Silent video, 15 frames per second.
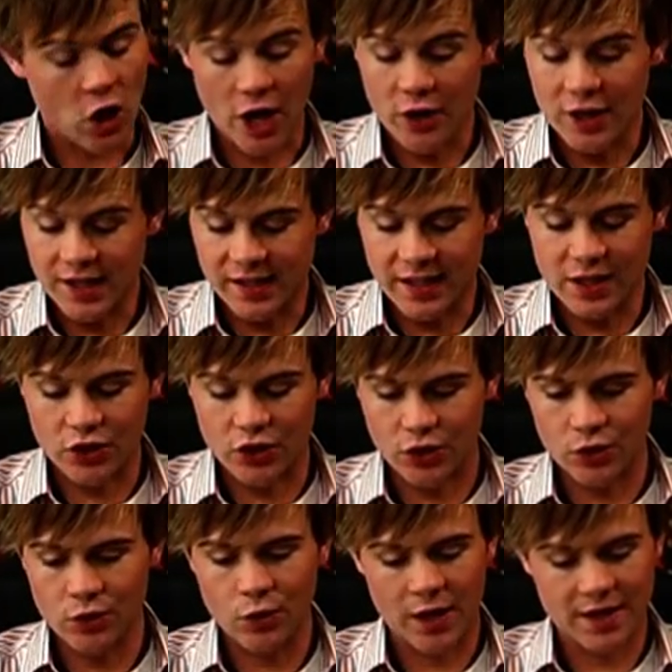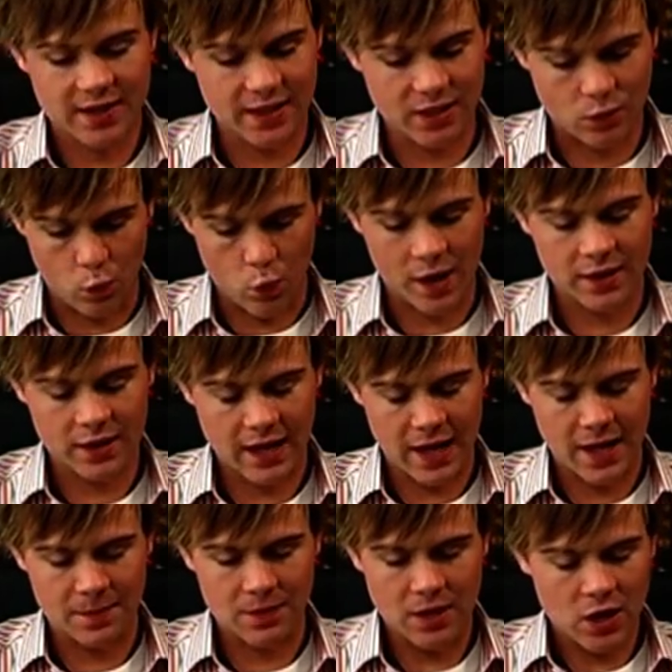I only sent two. I sent one.
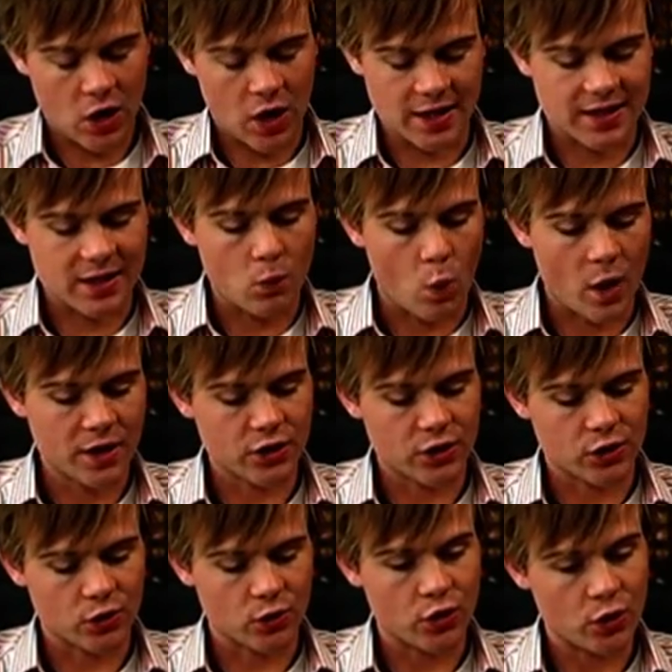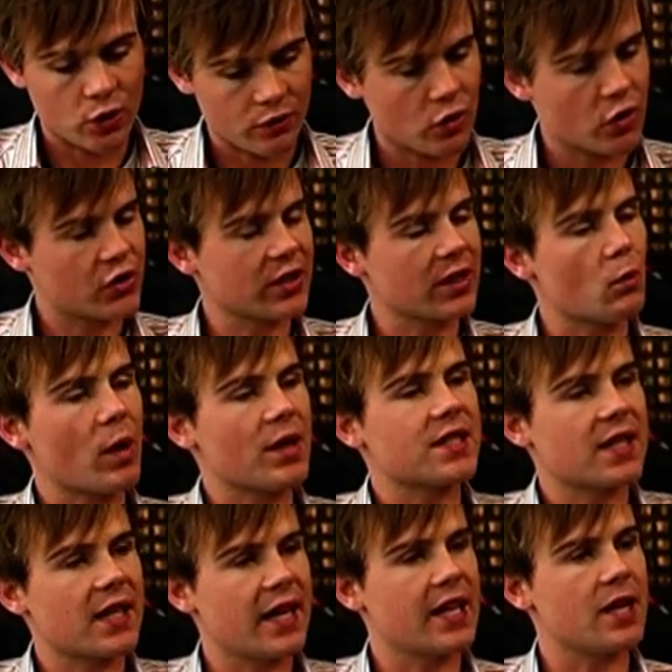I sent one to Universal and one
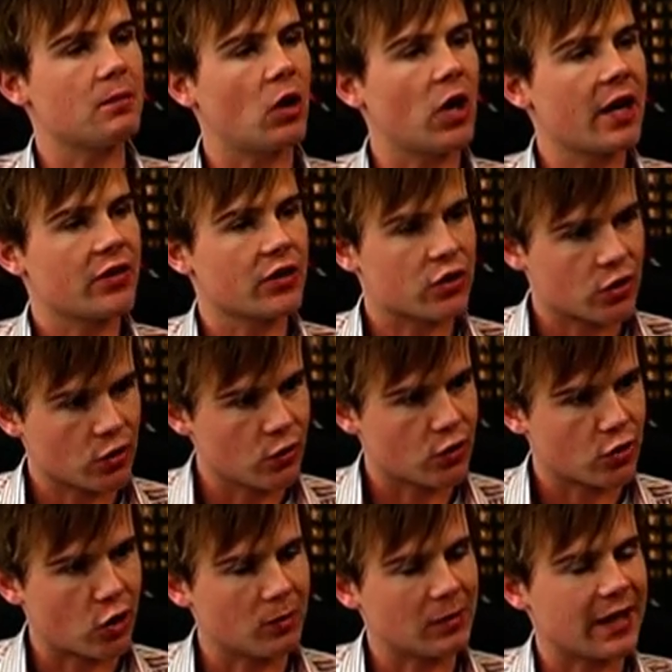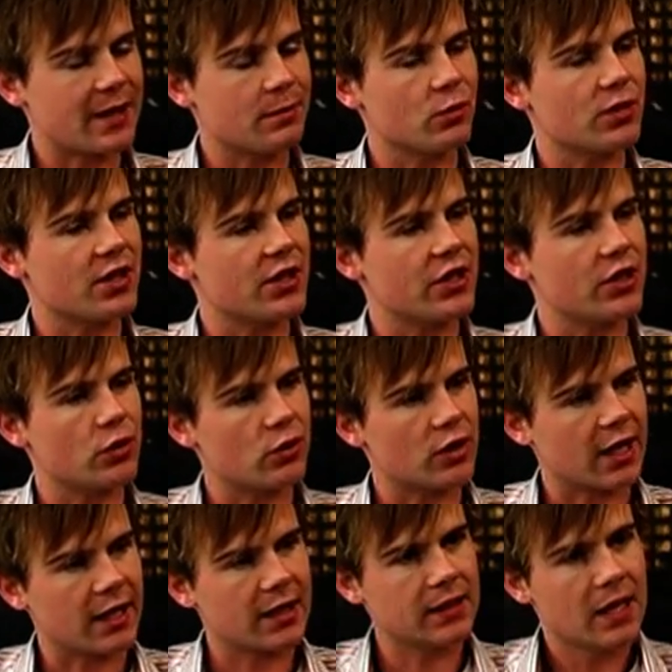to EMI, the two top labels in the
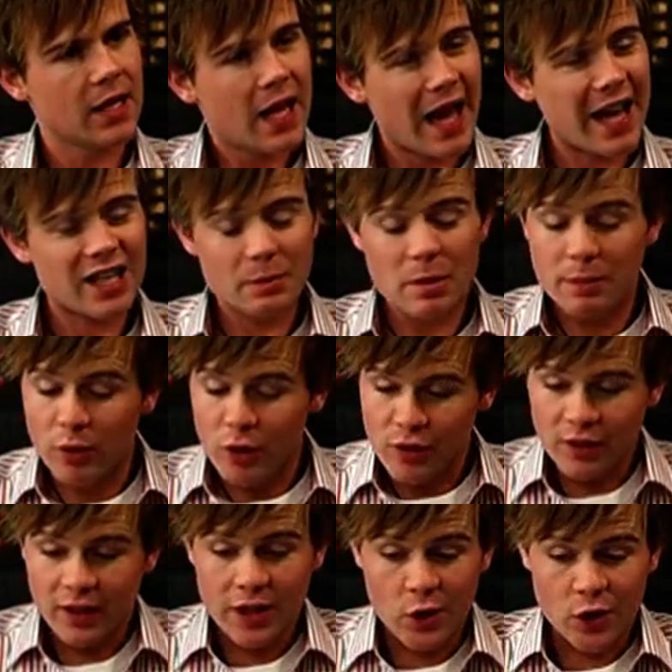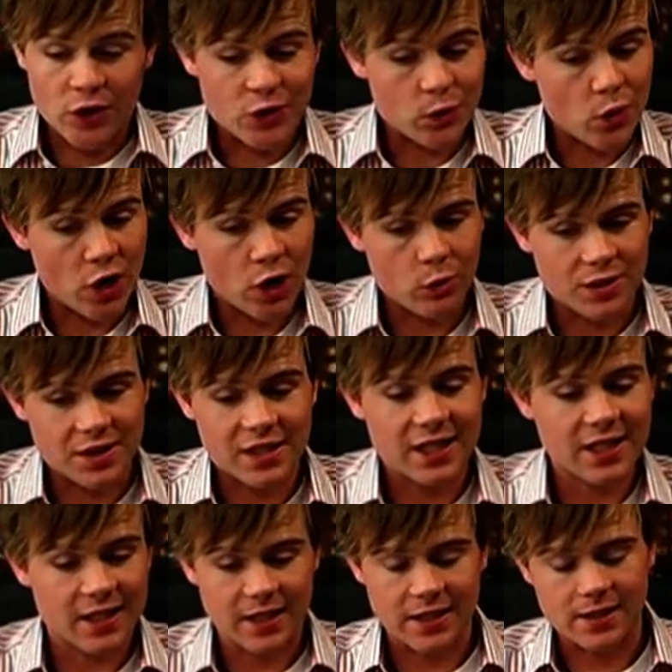UK. And to be perfectly honest, what I was
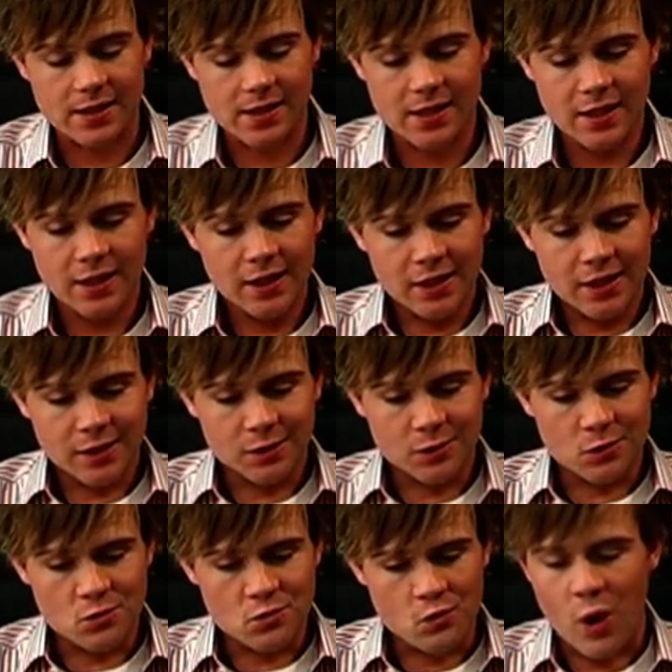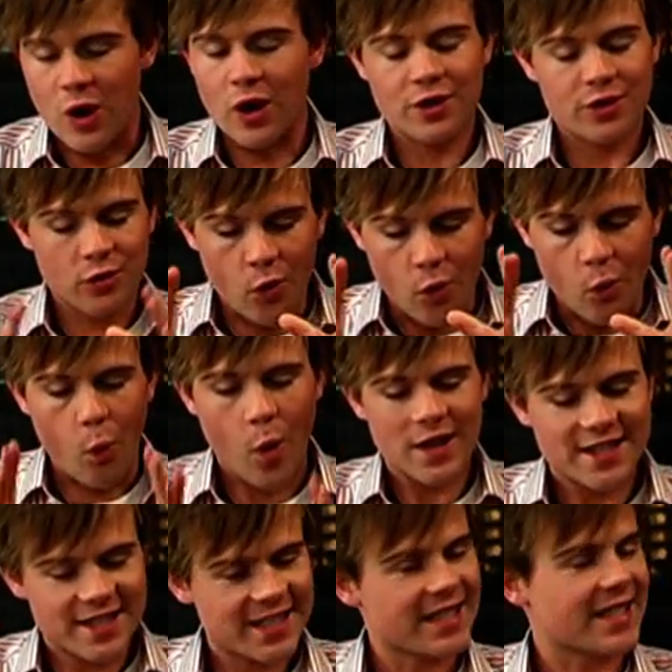thinking is, well, I thought
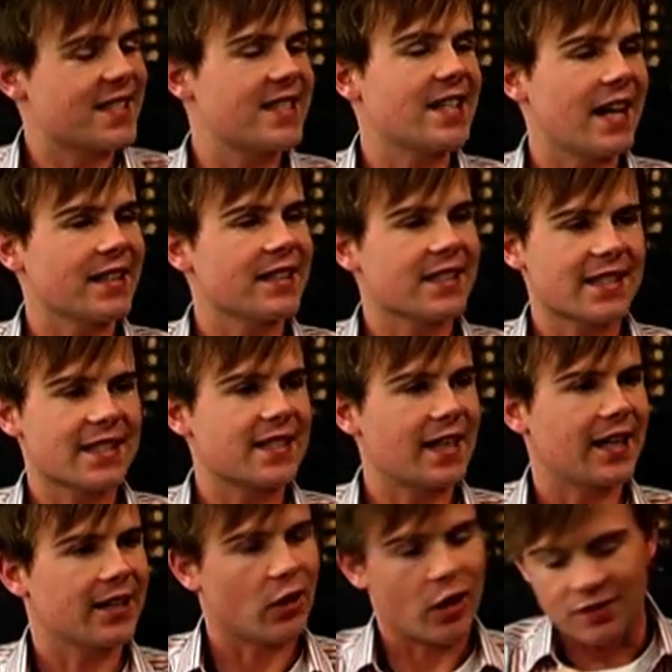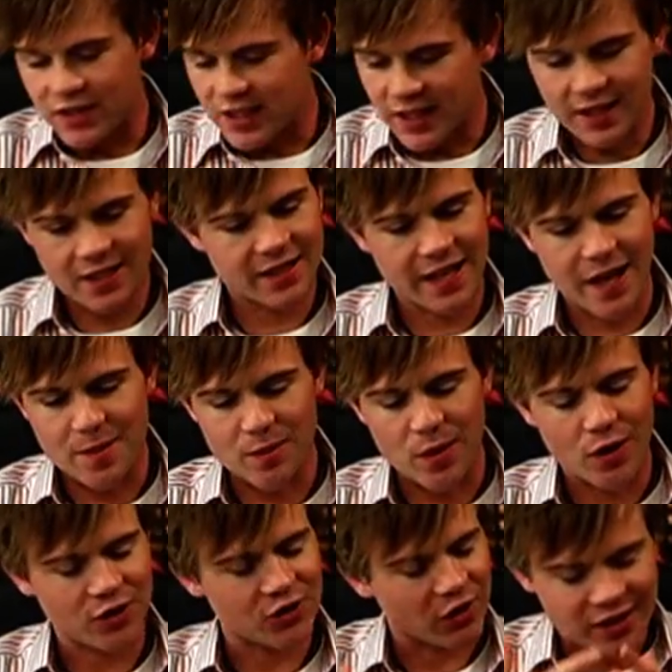once it's done, it's done. I've ticked that
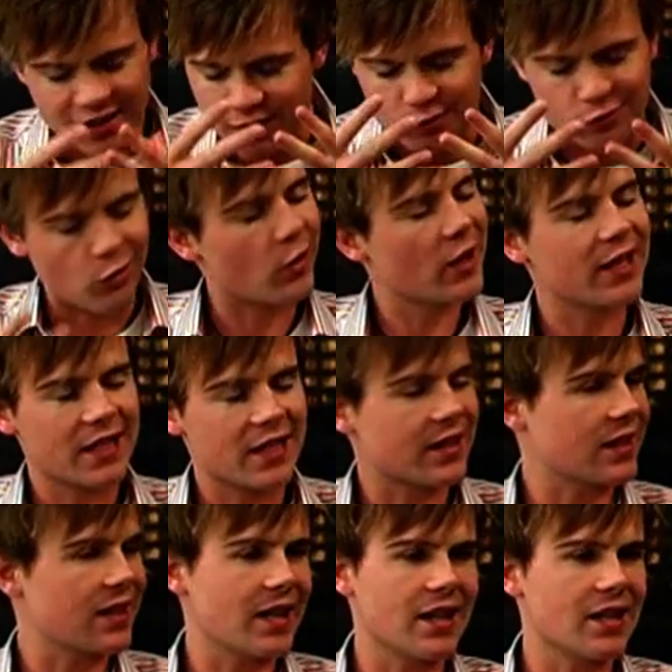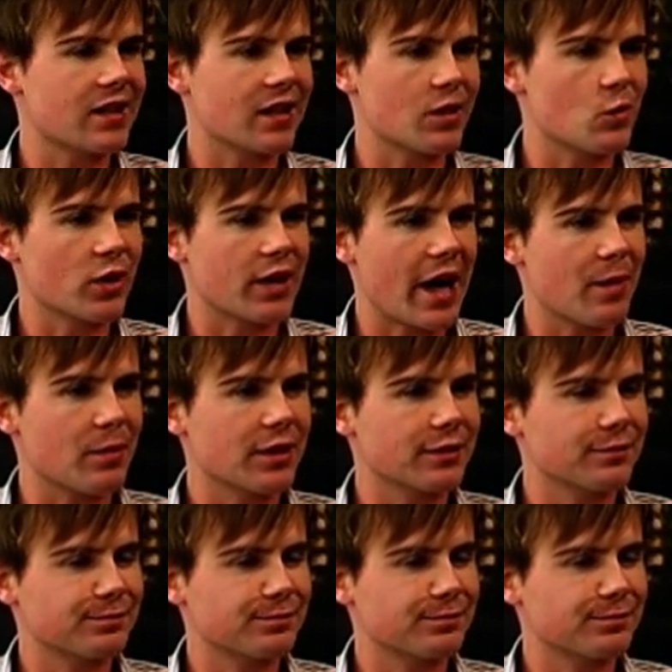box. I didn't really think anything would happen.